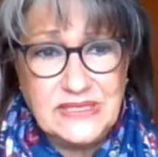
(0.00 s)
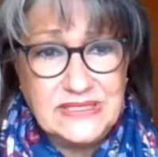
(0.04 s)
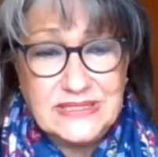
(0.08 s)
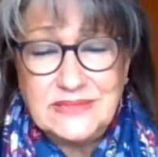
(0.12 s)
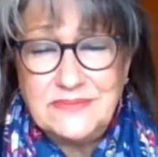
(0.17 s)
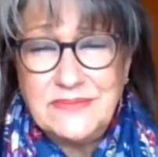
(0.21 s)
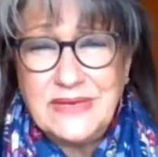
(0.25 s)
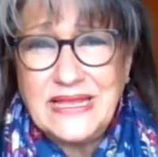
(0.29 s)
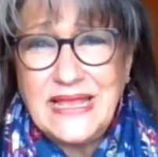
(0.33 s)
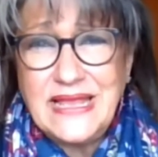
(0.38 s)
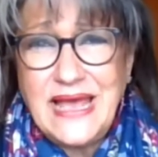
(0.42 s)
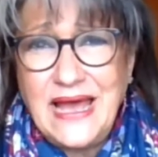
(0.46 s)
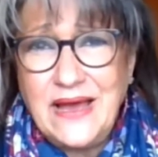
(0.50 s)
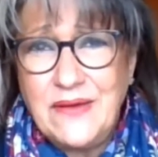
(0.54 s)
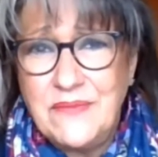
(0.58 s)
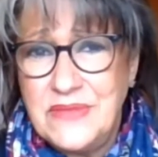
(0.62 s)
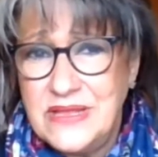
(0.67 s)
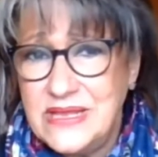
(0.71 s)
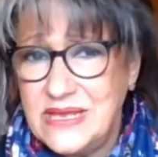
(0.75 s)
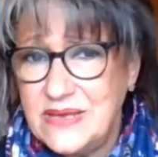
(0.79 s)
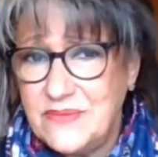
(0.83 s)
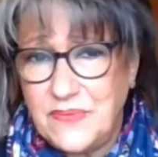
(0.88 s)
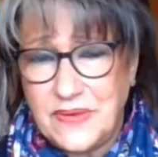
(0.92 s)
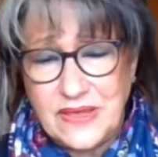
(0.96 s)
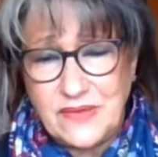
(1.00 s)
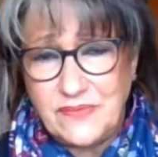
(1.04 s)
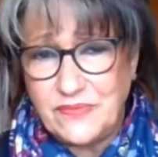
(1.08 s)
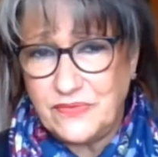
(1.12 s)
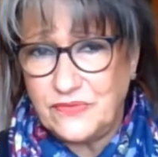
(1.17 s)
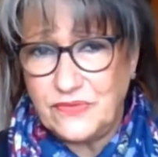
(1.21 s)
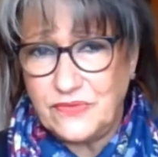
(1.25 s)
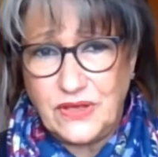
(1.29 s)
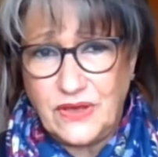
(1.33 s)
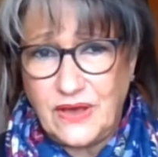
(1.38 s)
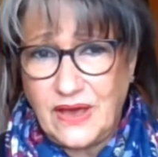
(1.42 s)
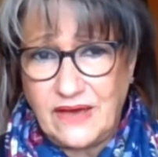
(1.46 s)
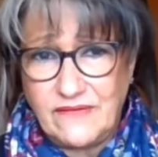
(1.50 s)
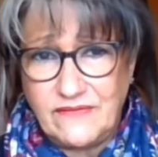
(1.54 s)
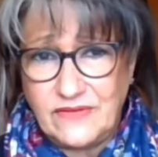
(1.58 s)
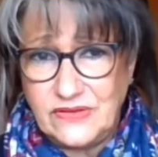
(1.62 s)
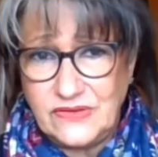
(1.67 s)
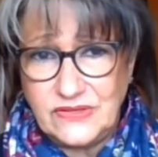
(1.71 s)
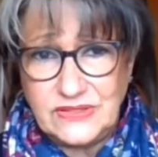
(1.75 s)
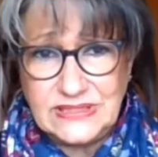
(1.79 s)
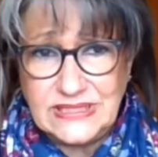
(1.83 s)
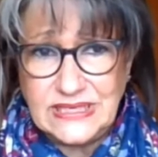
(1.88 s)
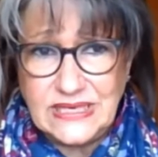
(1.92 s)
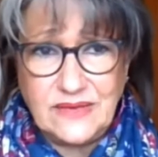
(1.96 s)
It doesn't matter how many people you have
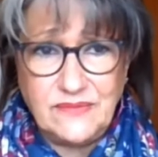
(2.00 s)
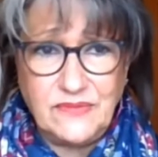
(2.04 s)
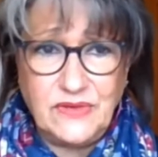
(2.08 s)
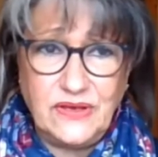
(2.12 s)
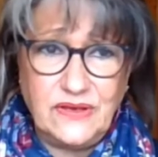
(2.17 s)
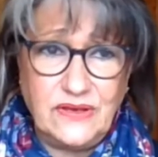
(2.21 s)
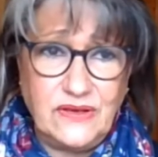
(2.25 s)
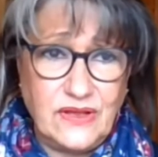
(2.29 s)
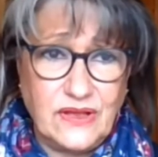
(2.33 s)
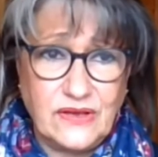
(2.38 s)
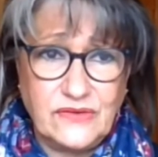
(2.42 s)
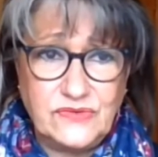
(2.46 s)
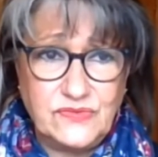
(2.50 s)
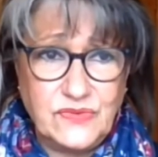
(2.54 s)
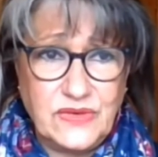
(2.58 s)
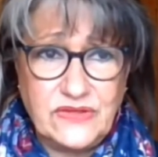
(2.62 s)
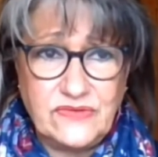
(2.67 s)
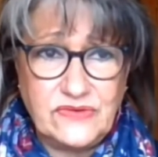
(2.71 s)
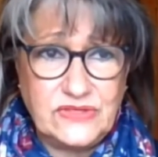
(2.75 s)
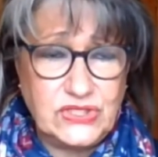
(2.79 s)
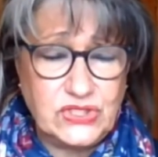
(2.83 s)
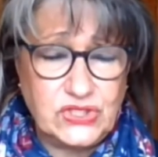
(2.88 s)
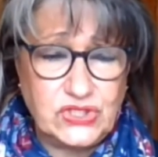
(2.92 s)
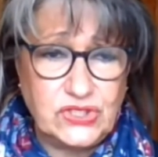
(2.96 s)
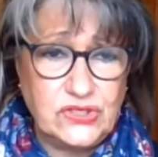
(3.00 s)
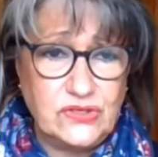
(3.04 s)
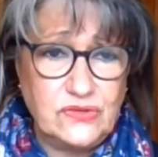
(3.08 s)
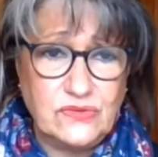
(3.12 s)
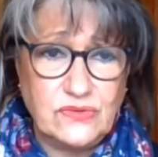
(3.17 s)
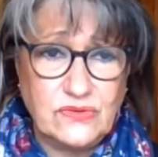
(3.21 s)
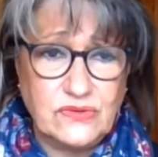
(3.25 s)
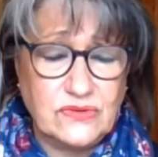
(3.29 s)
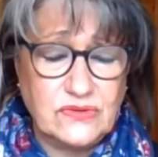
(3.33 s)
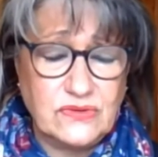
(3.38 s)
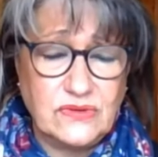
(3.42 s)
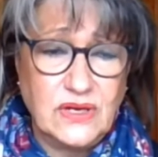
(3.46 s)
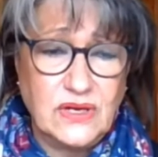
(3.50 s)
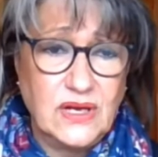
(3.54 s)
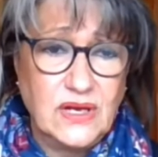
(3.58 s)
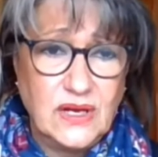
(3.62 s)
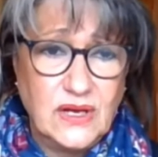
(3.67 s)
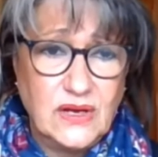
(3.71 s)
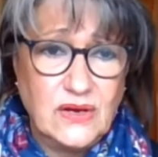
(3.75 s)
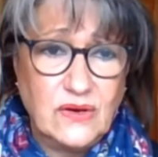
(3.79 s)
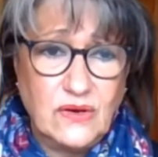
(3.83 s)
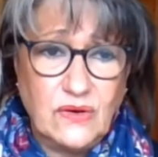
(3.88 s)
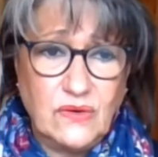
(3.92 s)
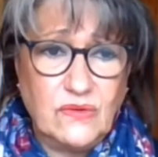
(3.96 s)
in your team, you know, whether it's two
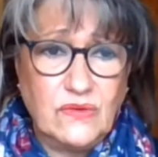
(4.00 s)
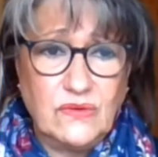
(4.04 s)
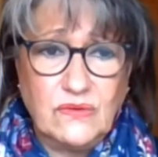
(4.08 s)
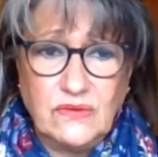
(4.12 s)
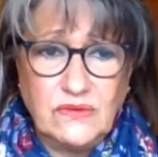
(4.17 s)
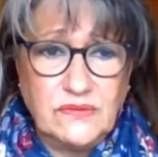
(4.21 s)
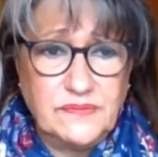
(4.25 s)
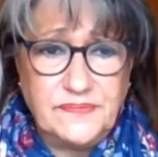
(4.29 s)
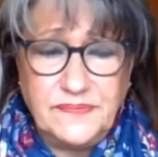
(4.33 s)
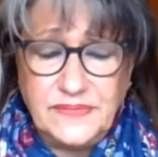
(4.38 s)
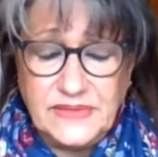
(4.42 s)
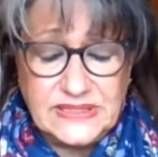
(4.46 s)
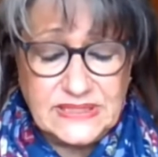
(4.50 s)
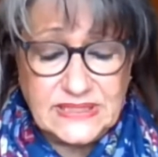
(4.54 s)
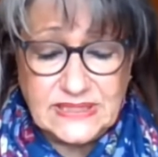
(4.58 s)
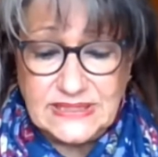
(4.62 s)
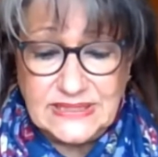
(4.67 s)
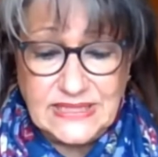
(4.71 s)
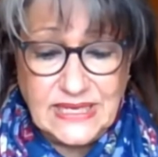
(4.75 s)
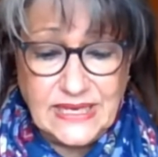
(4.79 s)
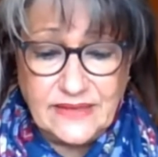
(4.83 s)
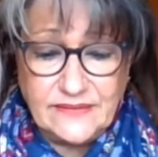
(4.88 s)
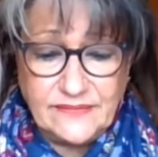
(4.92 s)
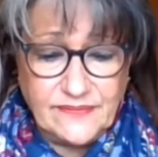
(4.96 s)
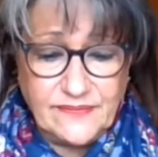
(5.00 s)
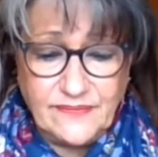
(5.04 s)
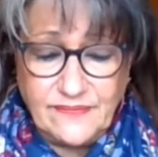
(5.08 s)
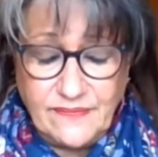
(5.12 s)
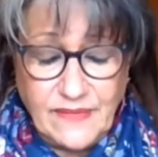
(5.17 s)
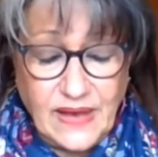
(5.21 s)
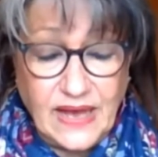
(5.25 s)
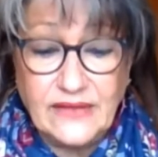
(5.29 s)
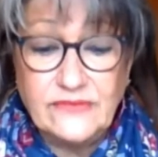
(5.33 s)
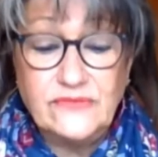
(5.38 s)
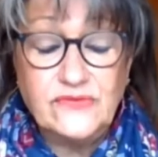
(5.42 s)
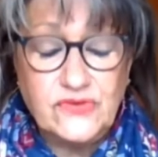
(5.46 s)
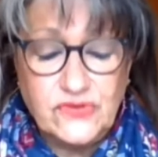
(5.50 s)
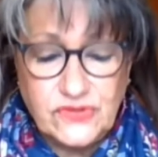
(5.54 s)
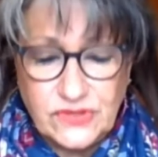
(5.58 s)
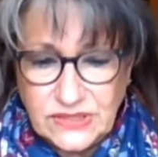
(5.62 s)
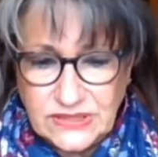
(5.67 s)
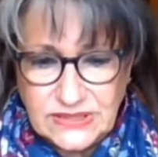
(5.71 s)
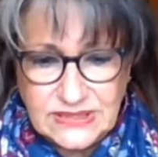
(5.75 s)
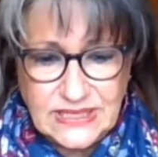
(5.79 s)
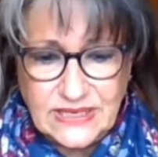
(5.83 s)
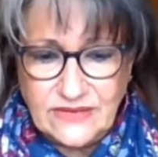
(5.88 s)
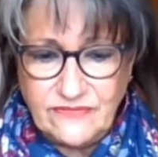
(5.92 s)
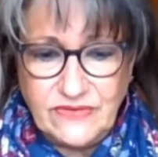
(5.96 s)
or as I said,
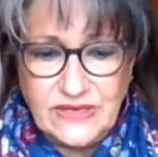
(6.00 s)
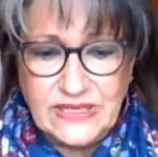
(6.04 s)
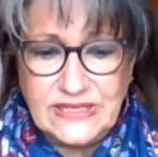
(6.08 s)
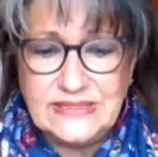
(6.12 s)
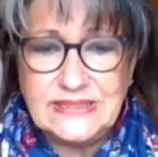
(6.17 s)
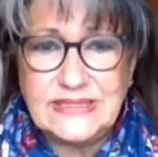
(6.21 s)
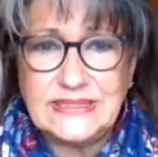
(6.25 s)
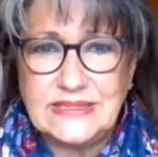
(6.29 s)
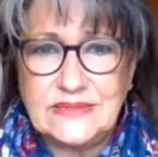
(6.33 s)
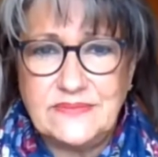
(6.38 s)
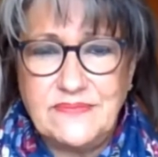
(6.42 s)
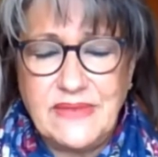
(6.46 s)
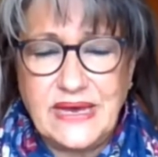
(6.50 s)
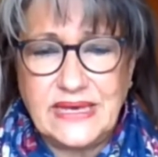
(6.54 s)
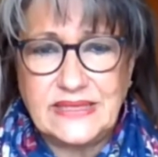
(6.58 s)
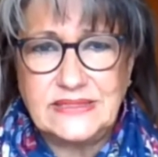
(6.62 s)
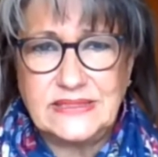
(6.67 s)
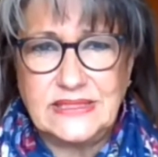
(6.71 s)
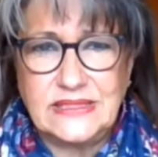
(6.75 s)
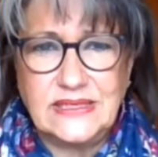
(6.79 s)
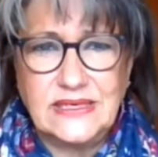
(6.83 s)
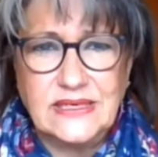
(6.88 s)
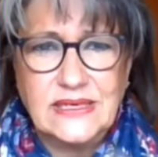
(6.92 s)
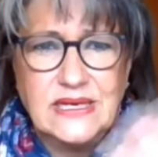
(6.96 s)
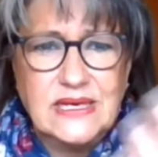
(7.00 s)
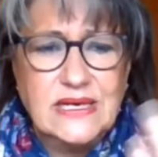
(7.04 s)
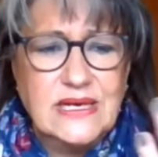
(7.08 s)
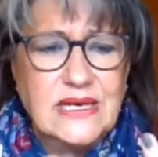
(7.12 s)
hundreds, it really doesn't matter.